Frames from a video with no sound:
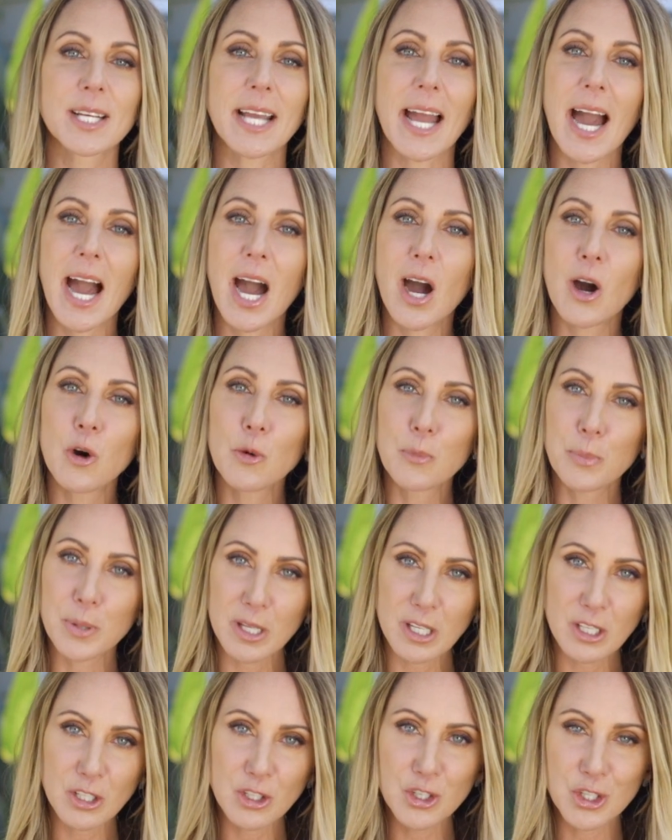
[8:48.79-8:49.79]
Kao
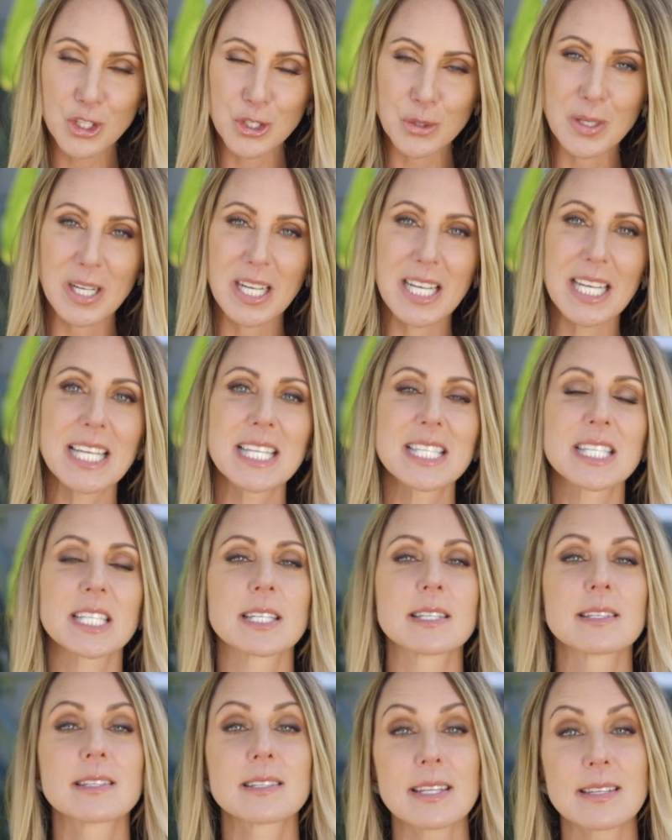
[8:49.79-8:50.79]
Ping Chua, he's
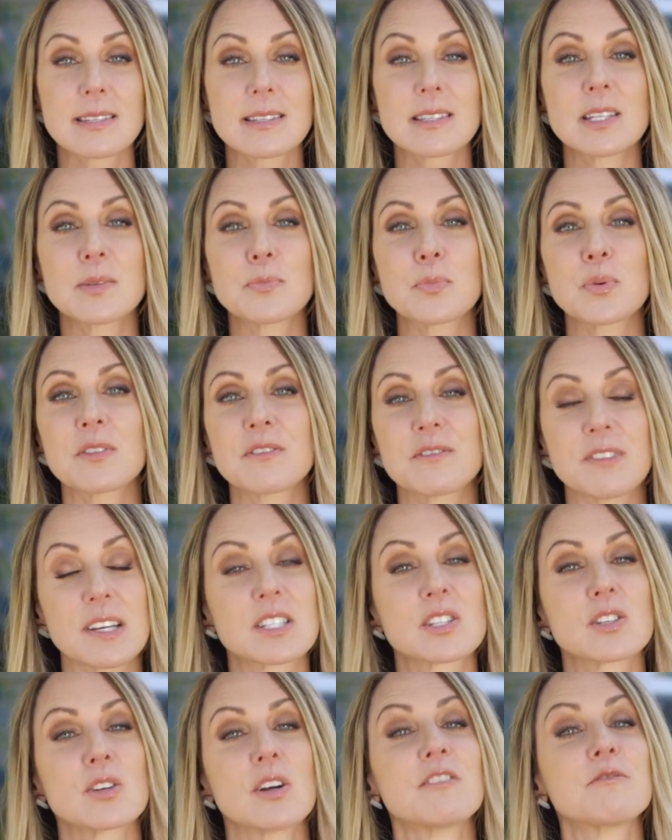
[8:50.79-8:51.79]
an assistant
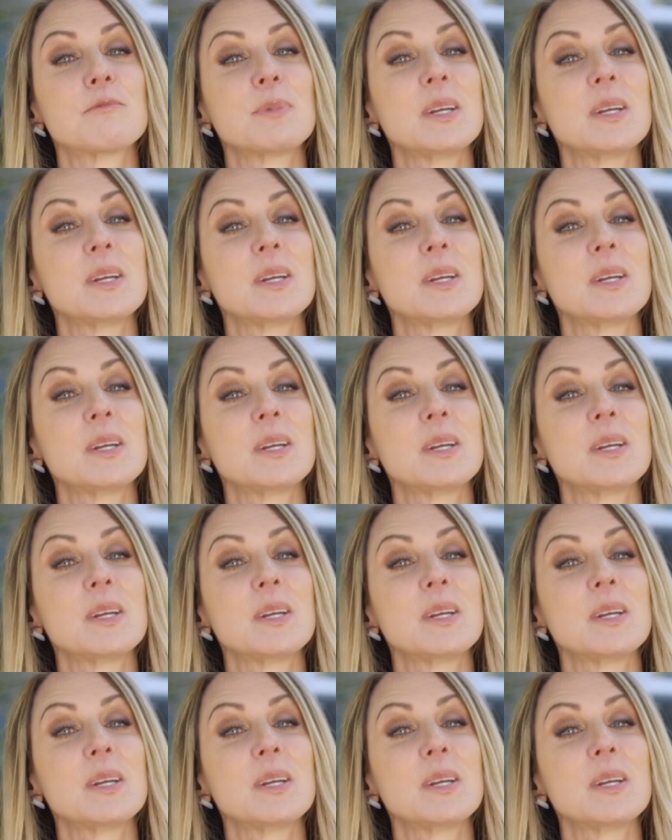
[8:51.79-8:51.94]
professor of